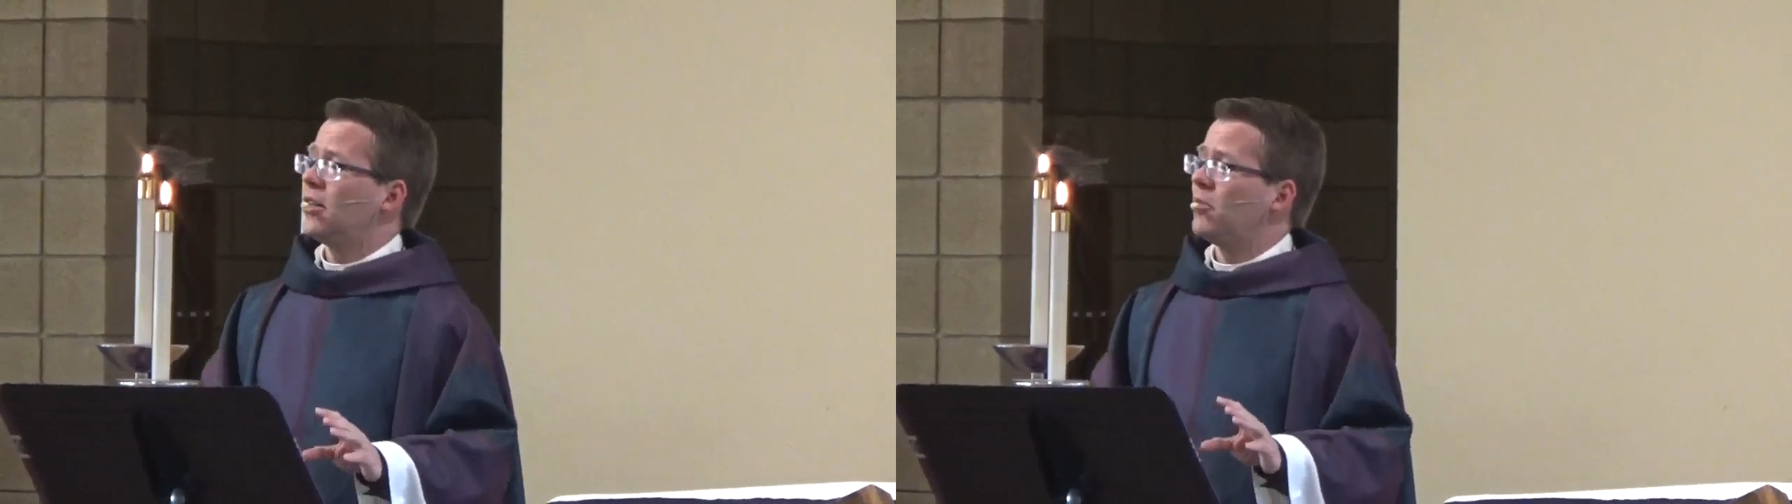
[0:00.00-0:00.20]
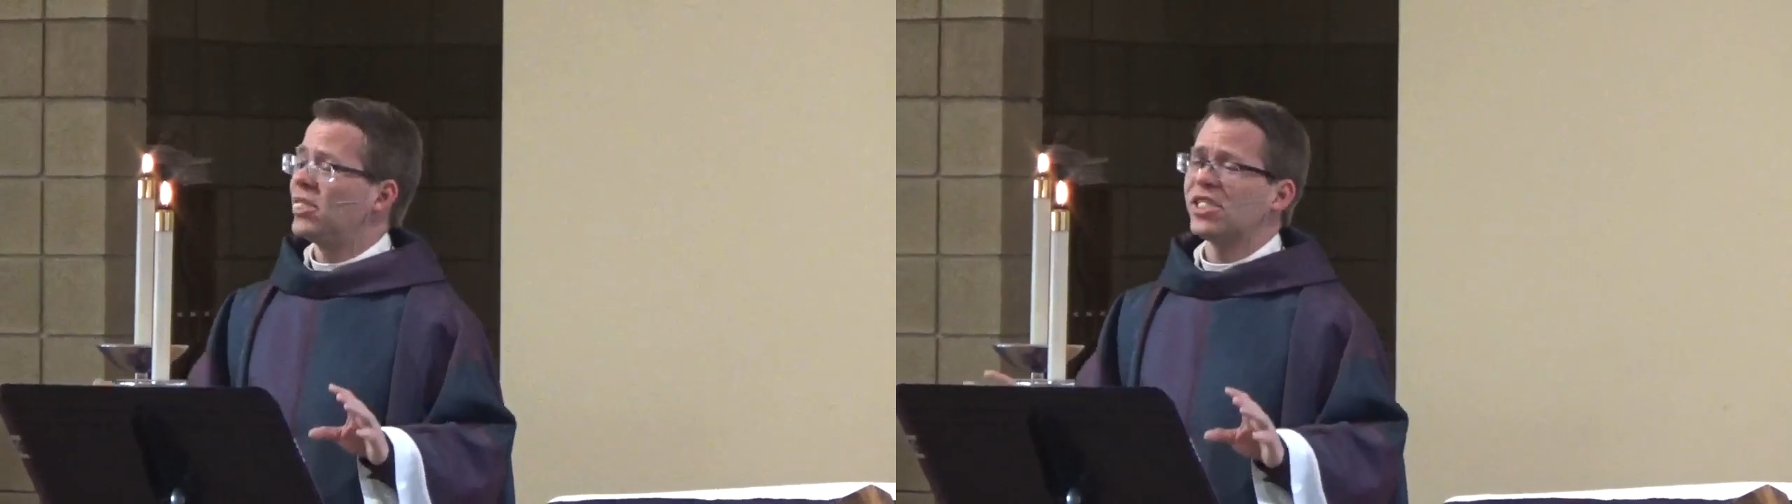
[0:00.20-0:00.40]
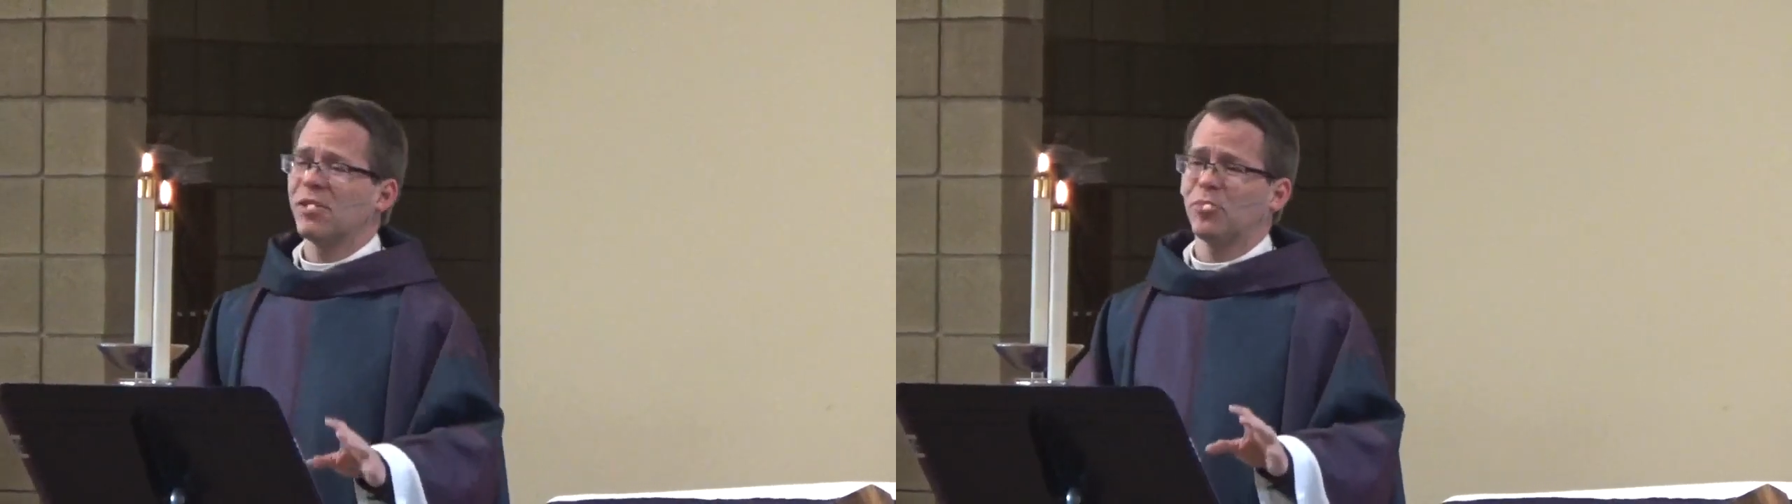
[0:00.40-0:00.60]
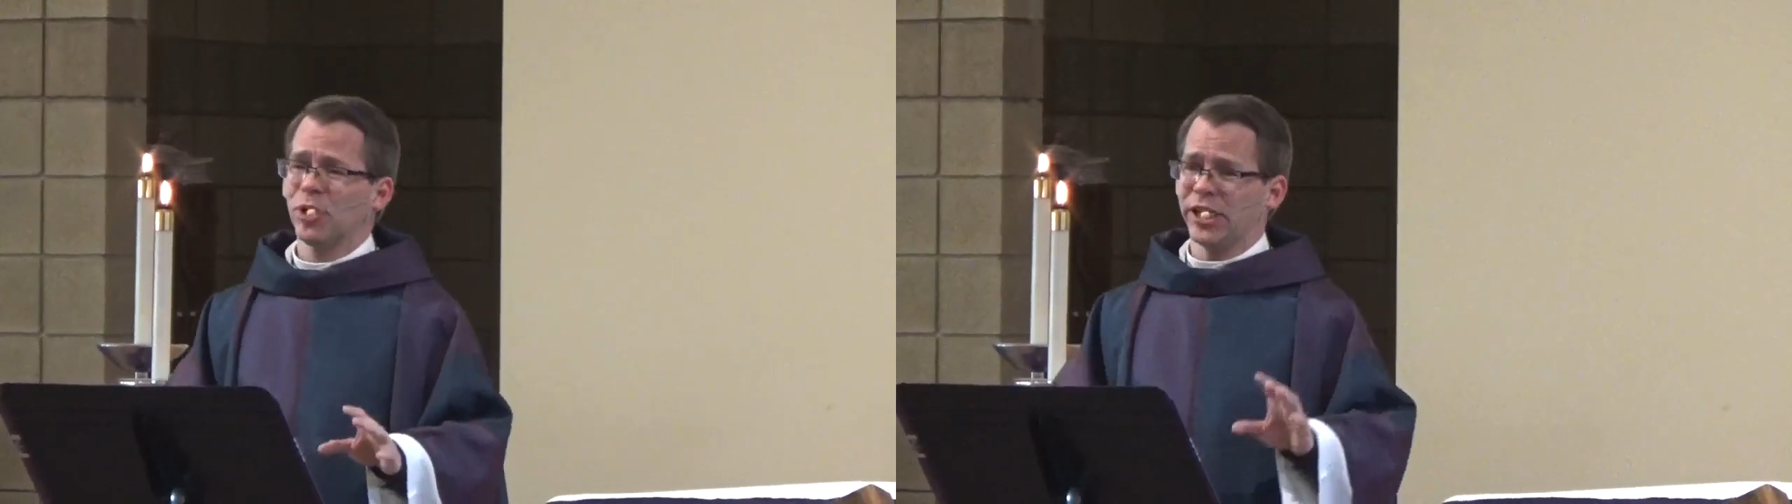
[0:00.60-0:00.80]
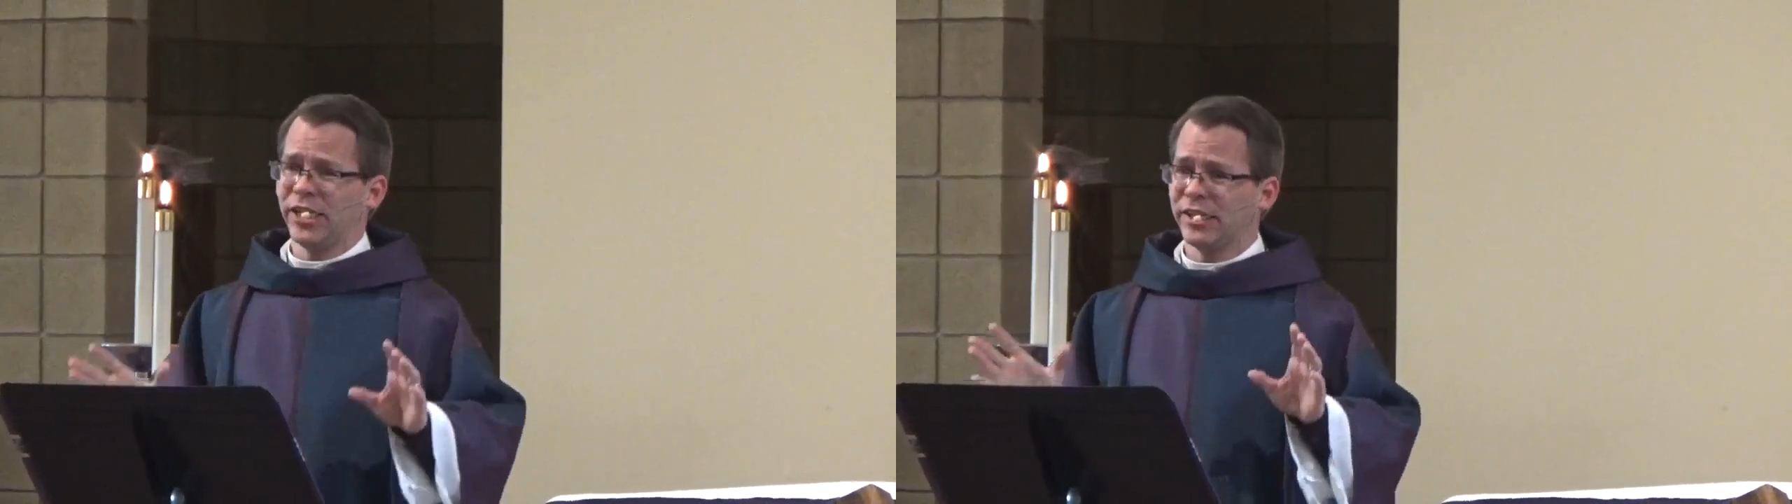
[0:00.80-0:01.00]
but
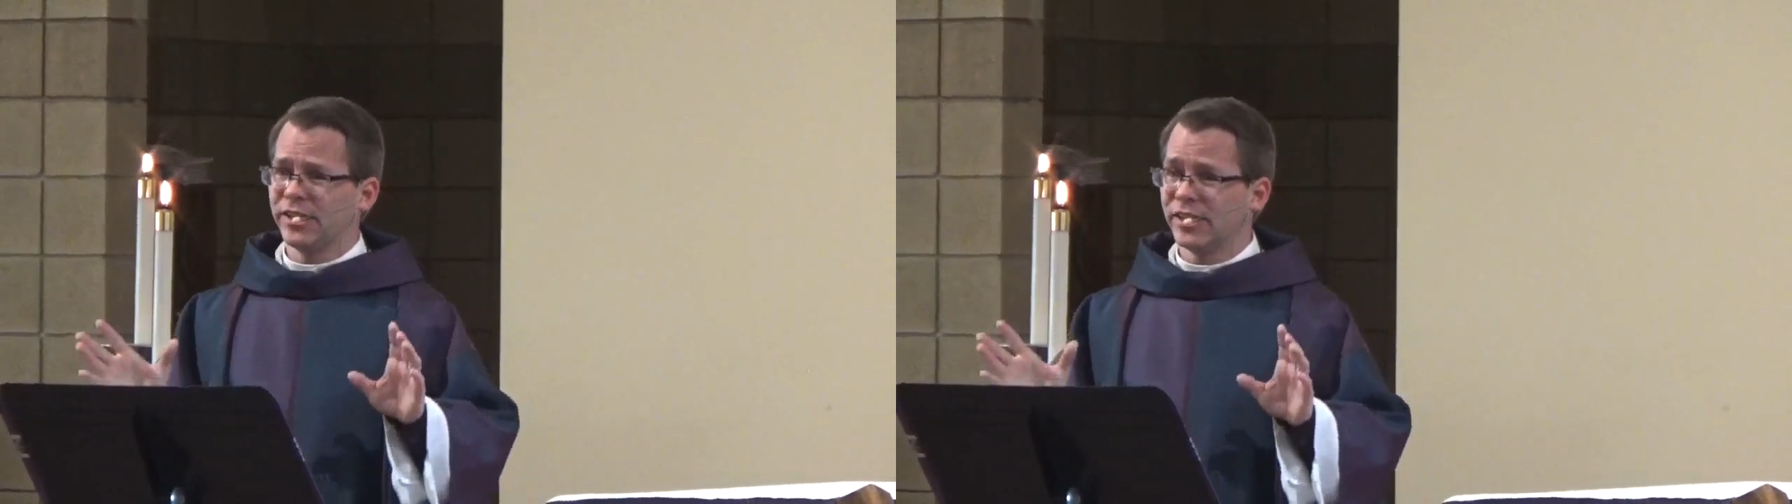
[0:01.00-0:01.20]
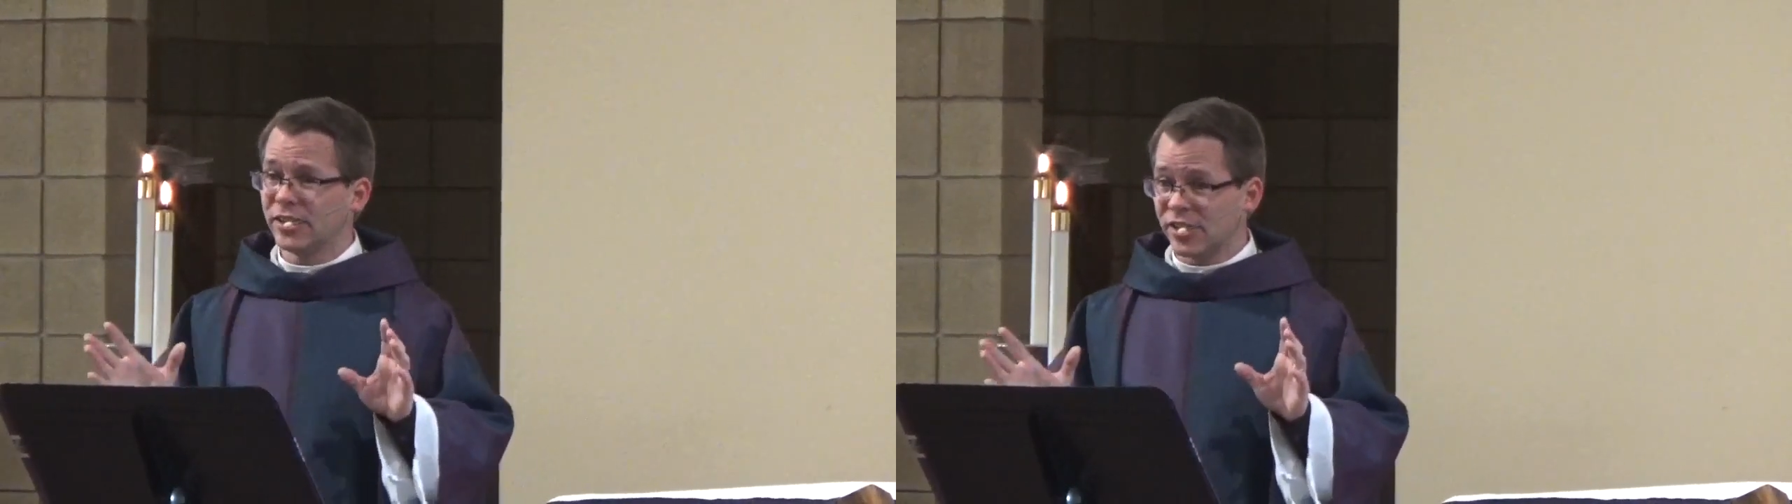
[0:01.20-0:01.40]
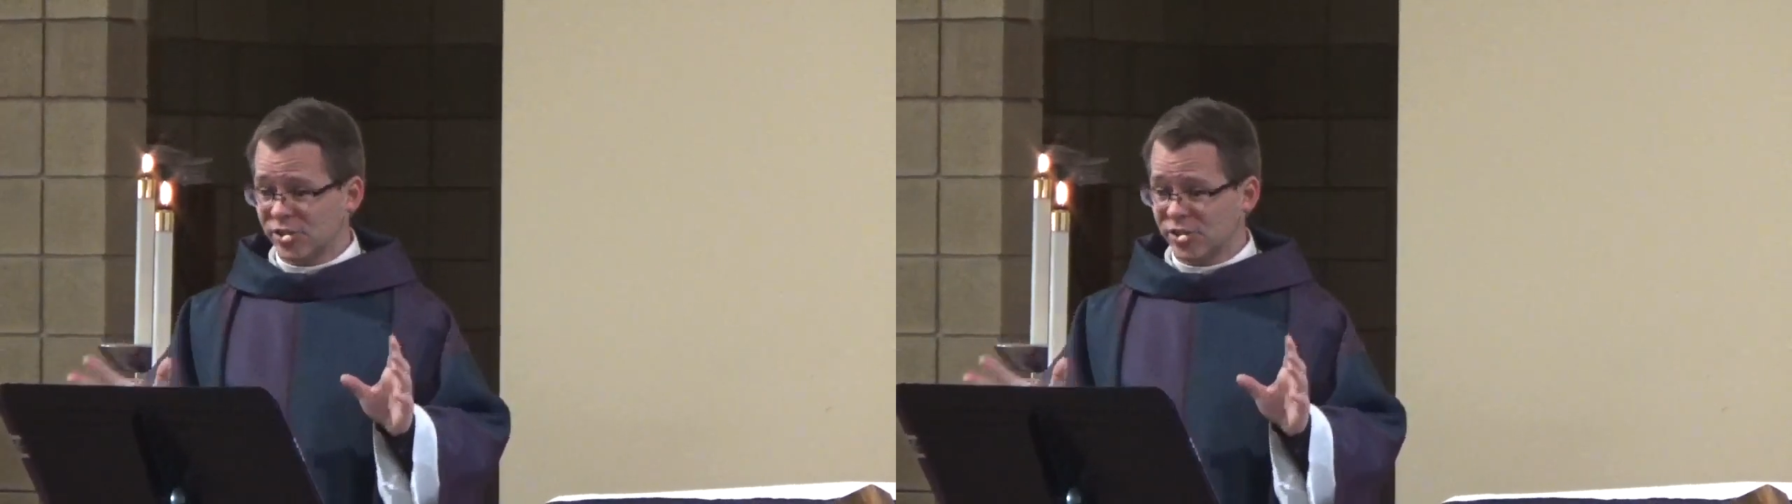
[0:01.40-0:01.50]
simply to